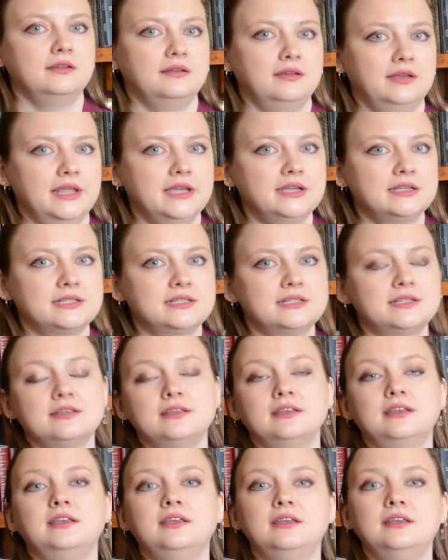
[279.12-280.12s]
Next,
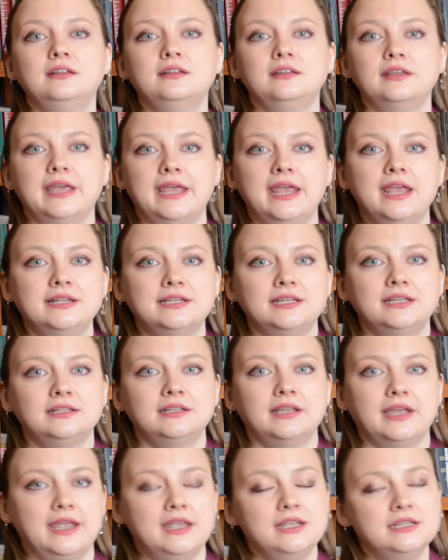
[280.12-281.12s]
in
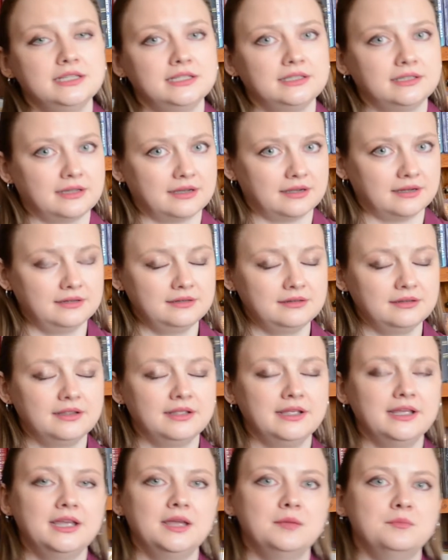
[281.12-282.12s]
1889,
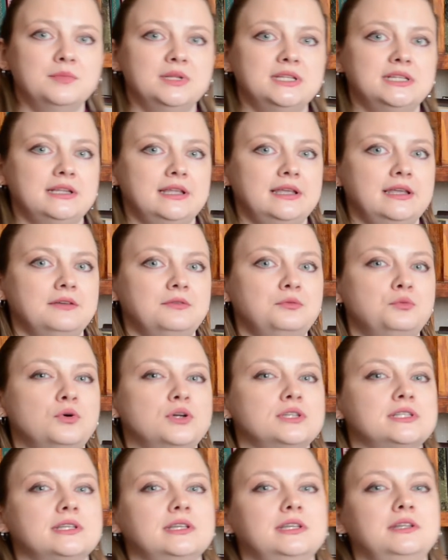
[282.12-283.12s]
Mendeleev
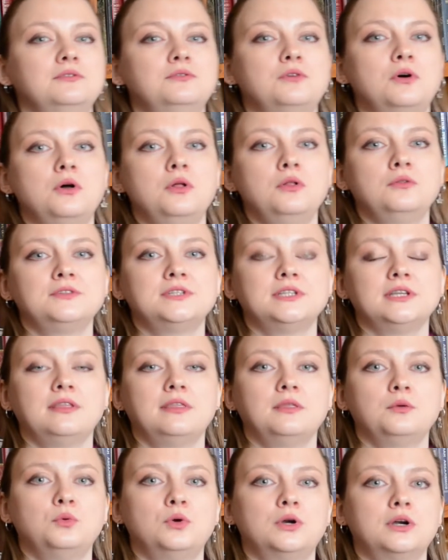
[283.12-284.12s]
was involved
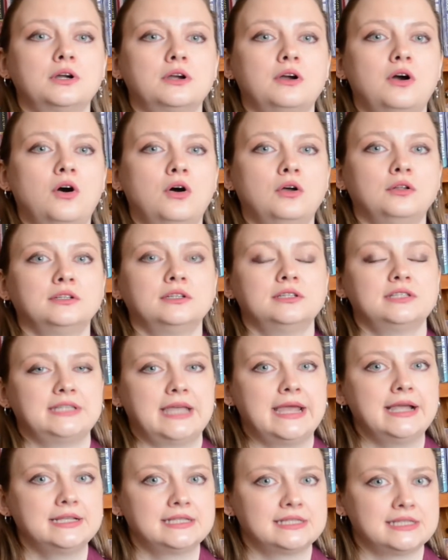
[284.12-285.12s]
in the work on
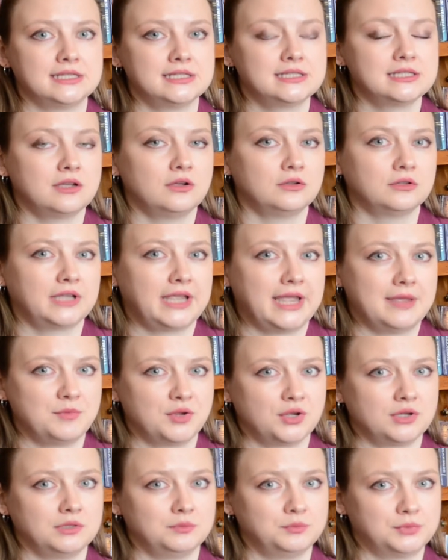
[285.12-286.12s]
taxes on
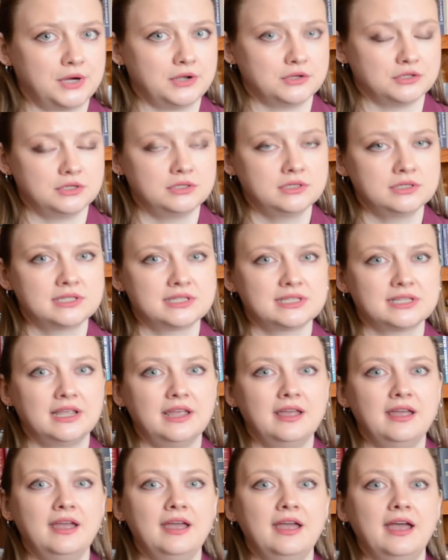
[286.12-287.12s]
chemical products,
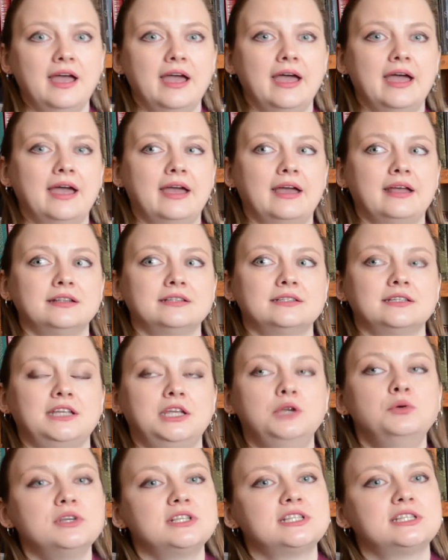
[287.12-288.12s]
and
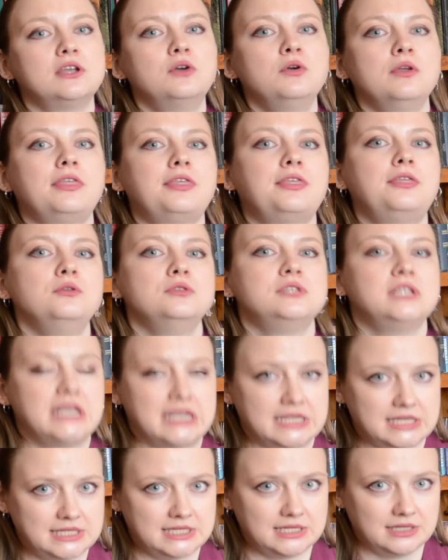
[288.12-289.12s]
he was so
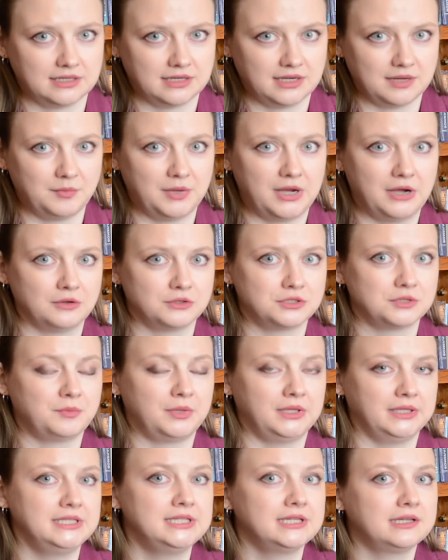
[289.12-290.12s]
enthusiastic about
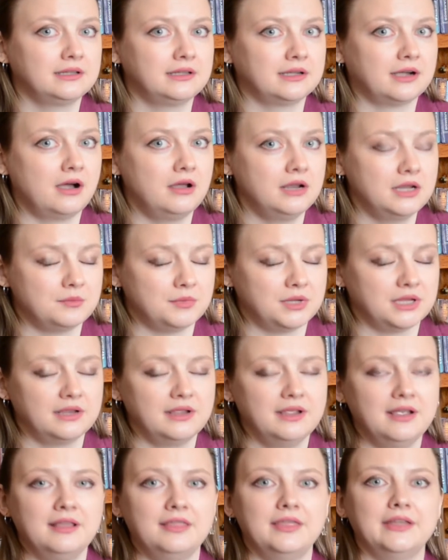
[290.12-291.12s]
political economy
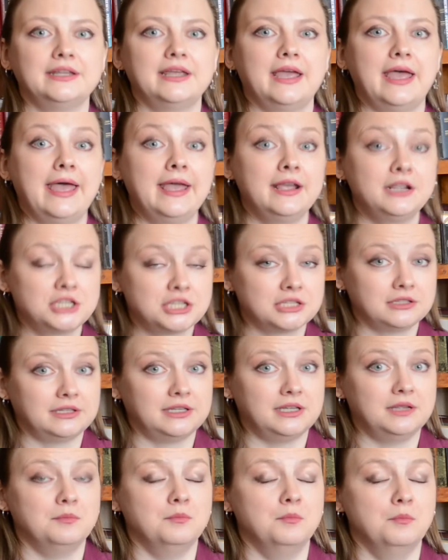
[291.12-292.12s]
that
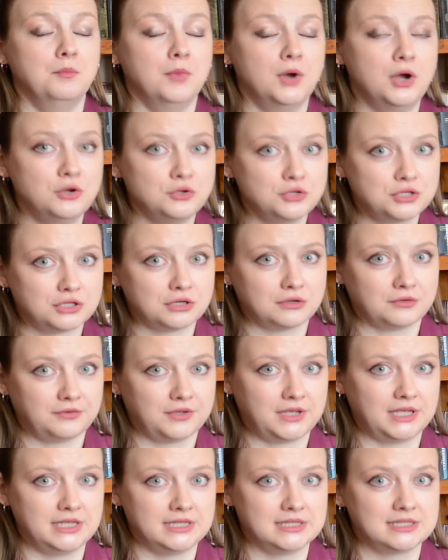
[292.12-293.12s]
actually most of
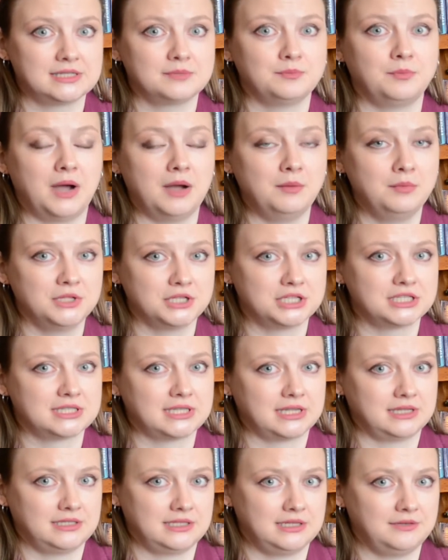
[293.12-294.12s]
his published
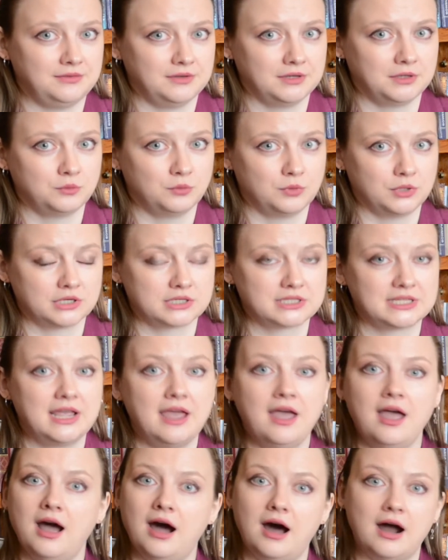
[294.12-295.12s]
scientific works
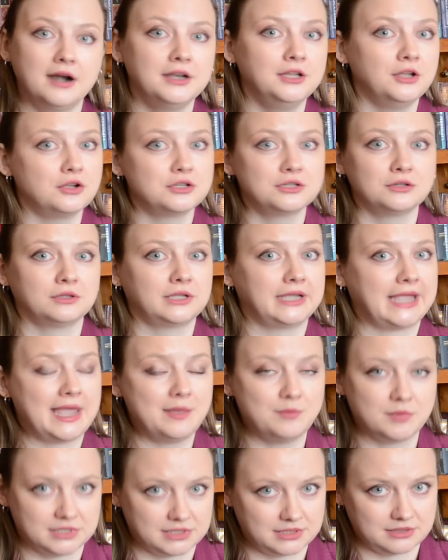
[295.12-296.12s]
are not on
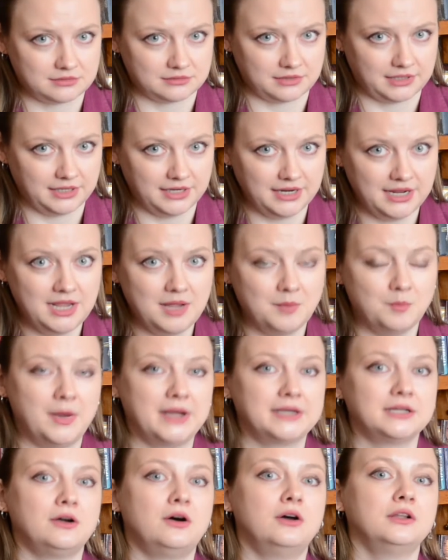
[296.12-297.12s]
chemistry,
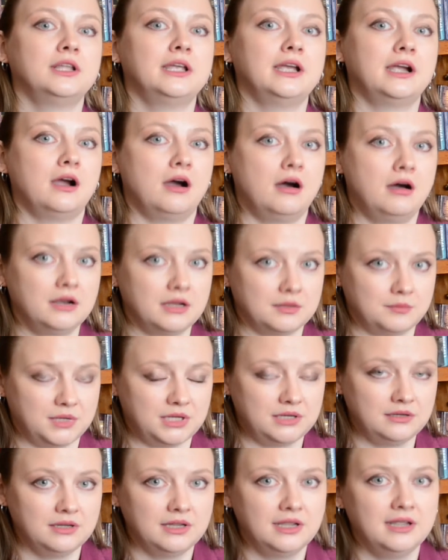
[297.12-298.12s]
but on
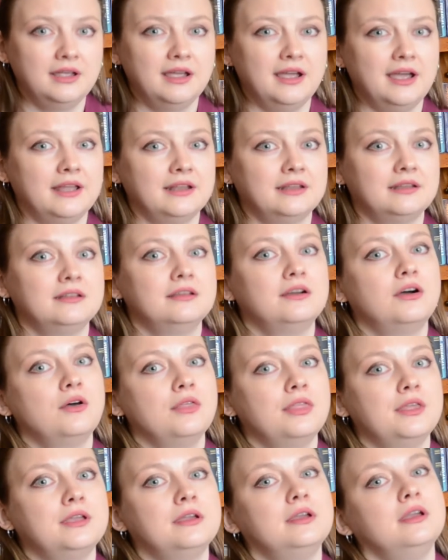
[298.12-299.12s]
economy, and
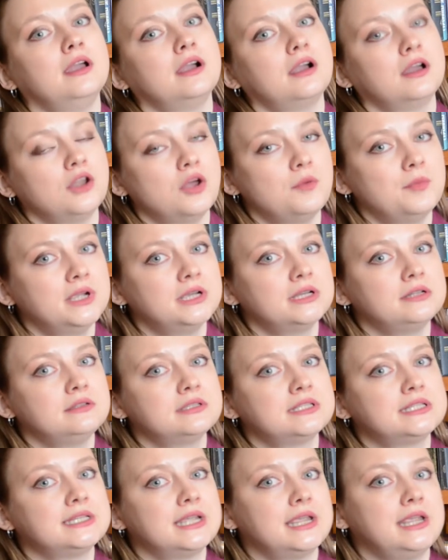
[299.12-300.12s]
on the economical
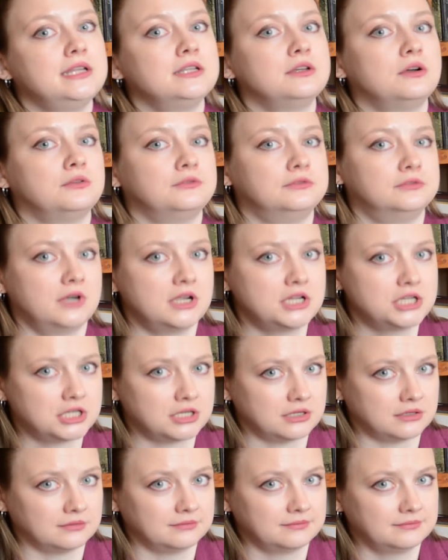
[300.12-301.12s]
state of
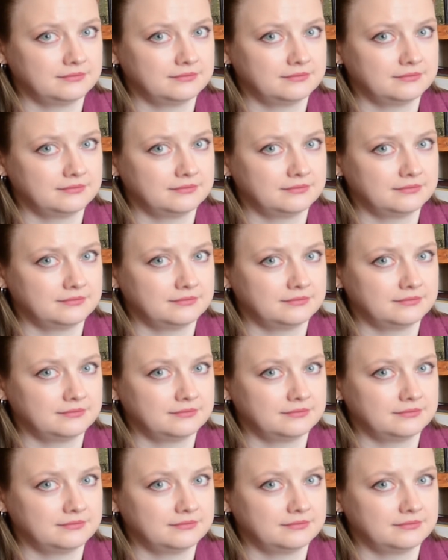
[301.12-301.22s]
Russia.